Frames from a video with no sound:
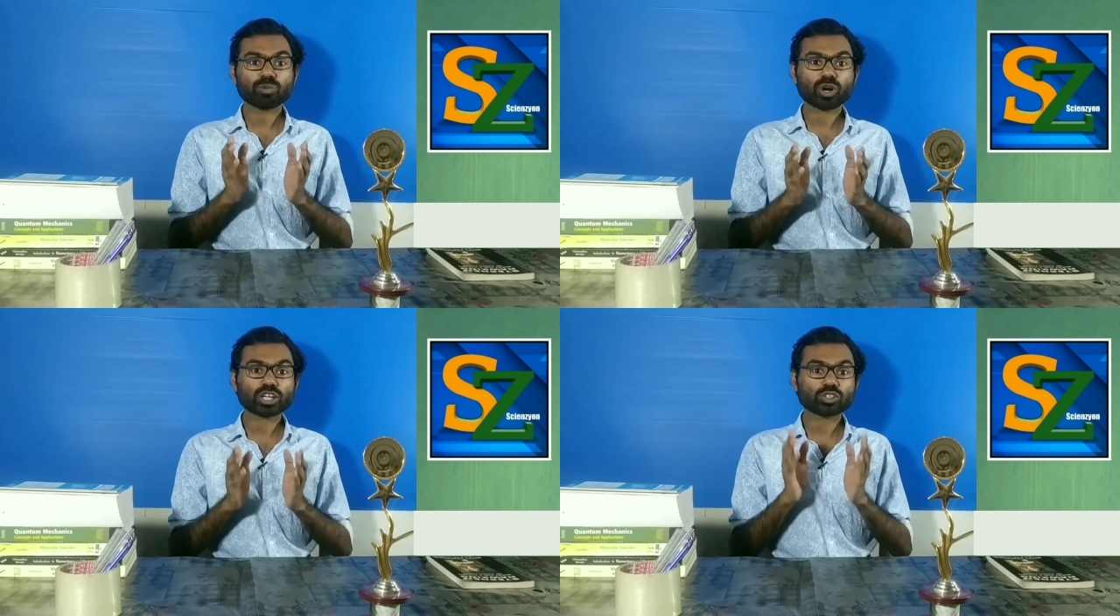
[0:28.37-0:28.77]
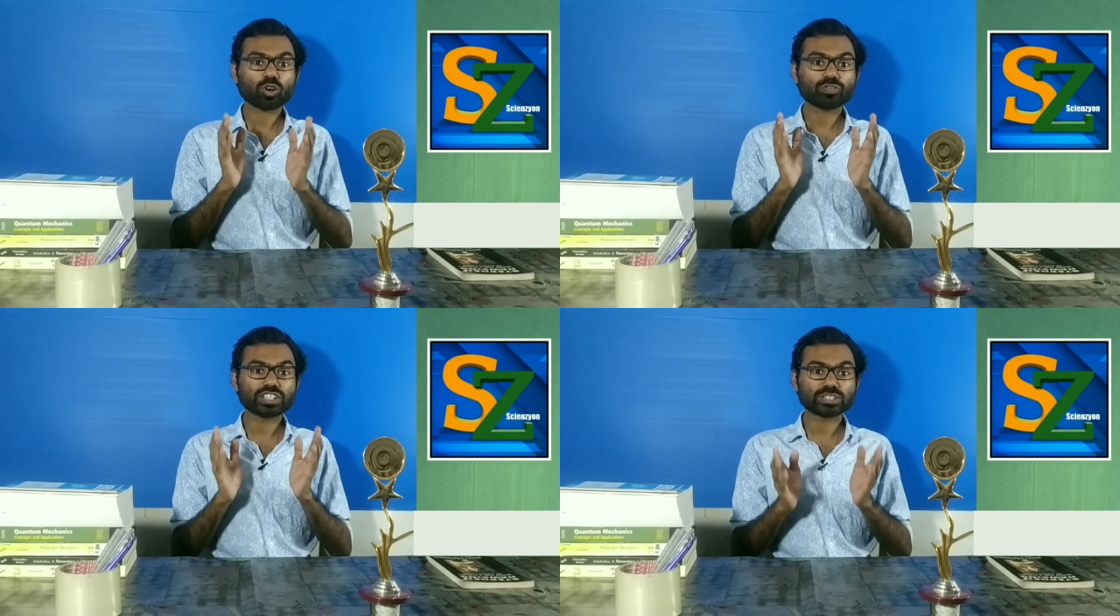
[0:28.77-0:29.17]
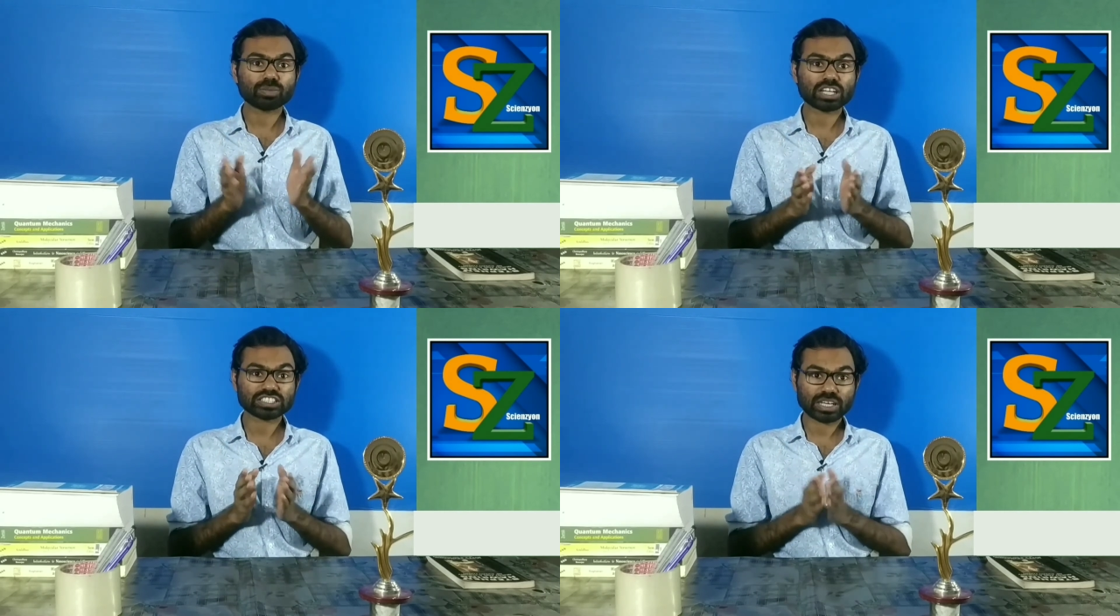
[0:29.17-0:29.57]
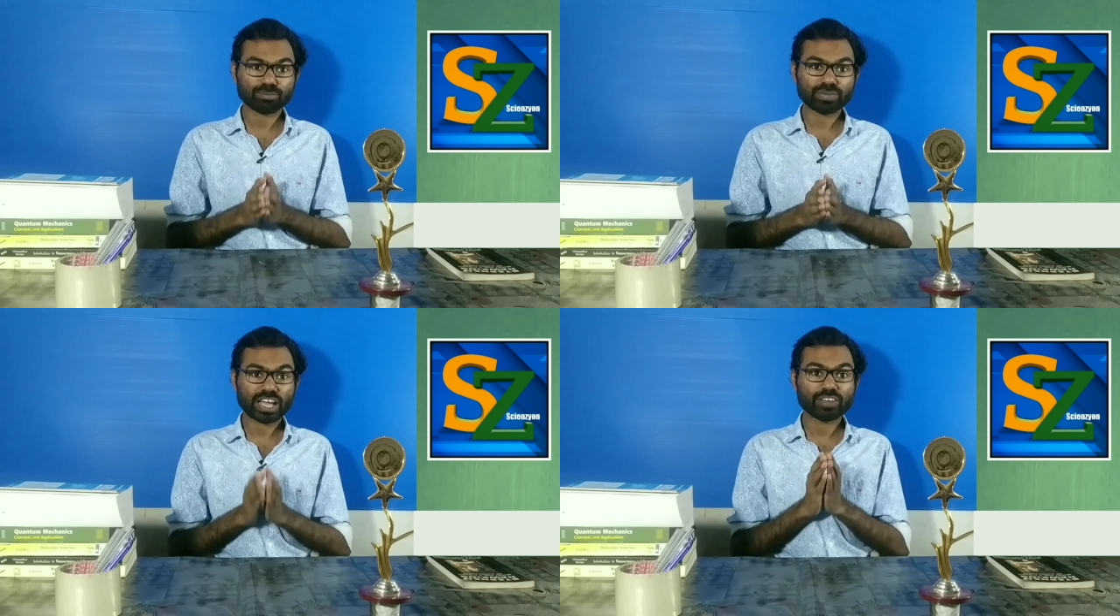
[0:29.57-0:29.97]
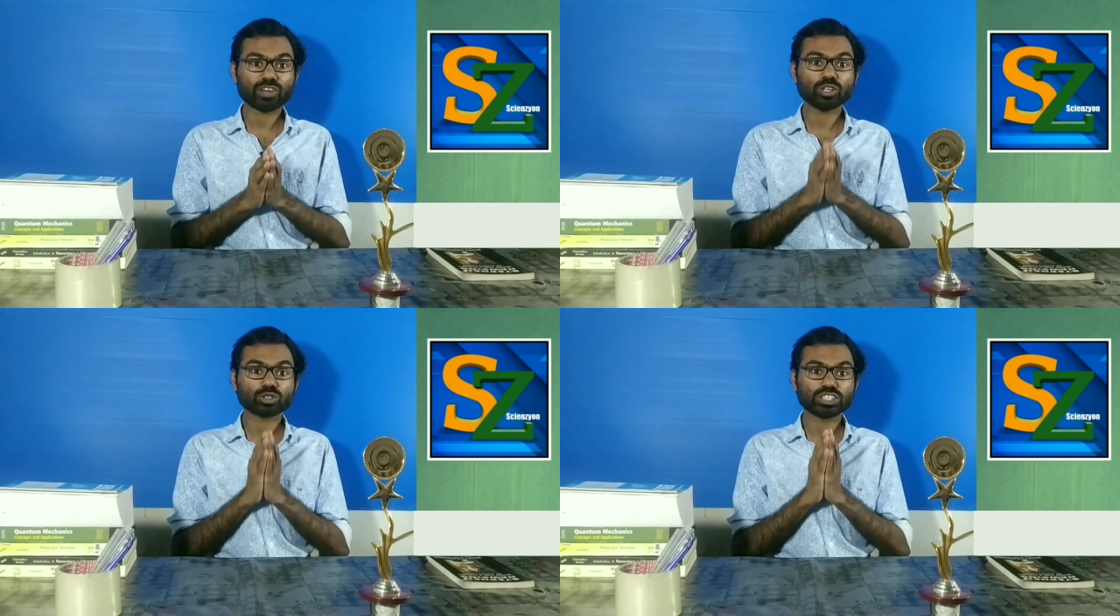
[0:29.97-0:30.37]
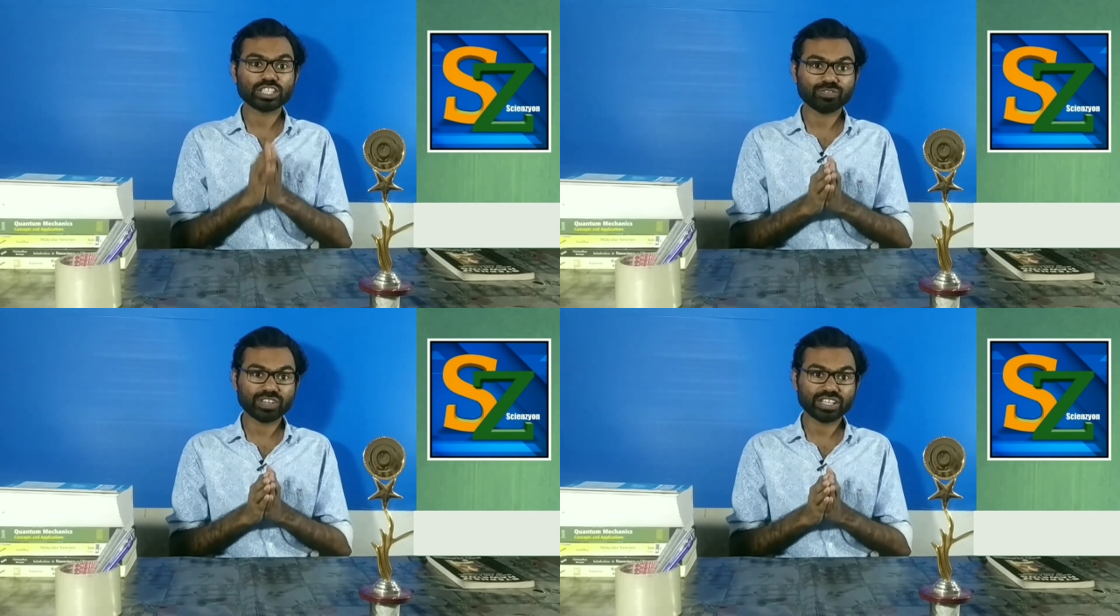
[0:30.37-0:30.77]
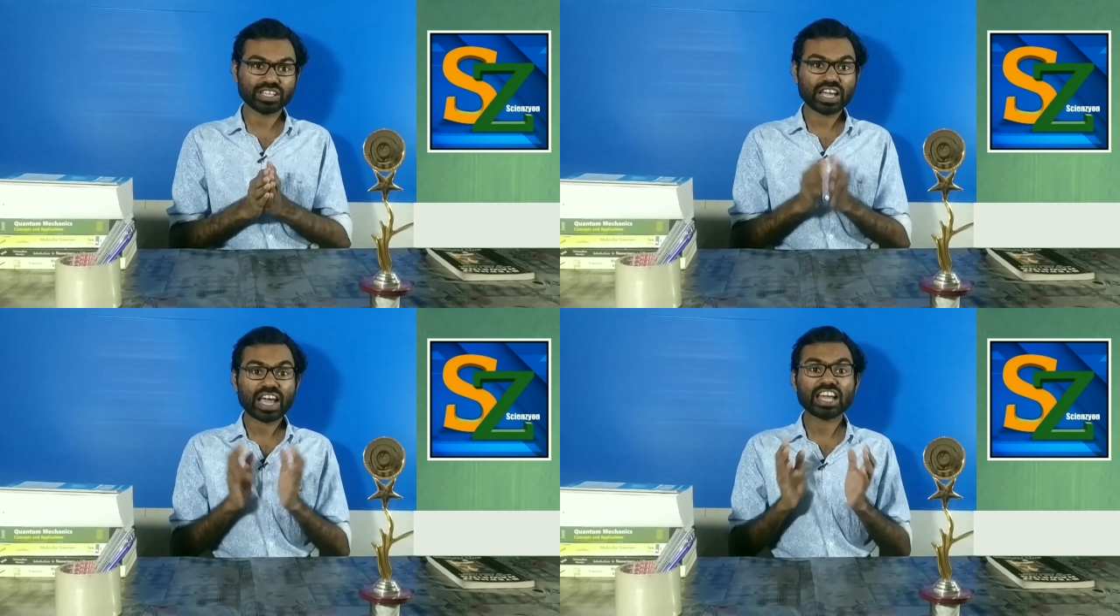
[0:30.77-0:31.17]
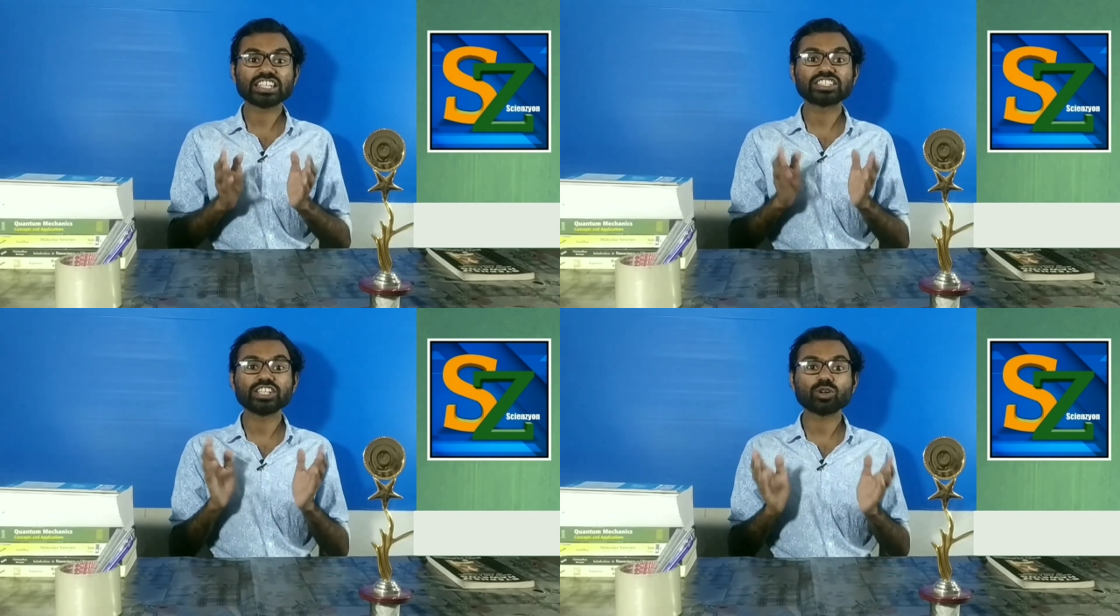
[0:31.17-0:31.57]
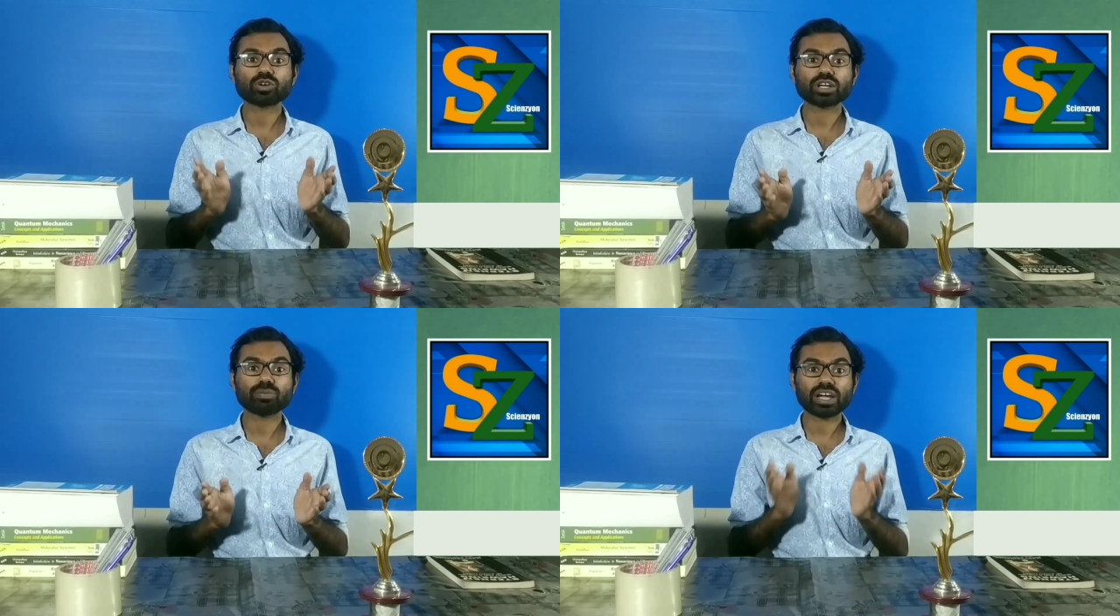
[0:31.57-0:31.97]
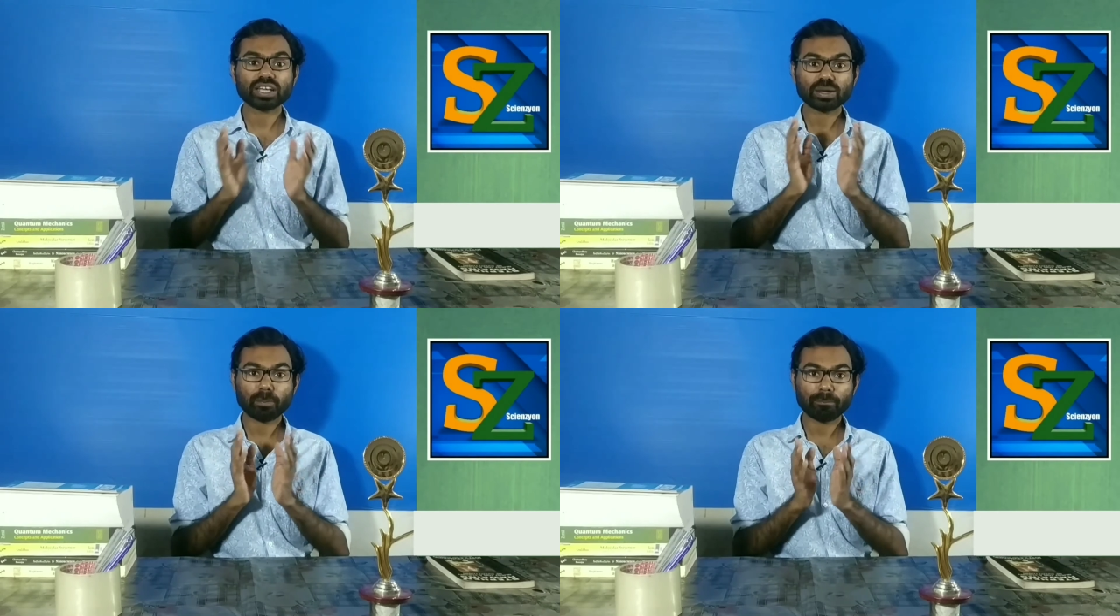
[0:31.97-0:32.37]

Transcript: product of its mass m and velocity v and is denoted by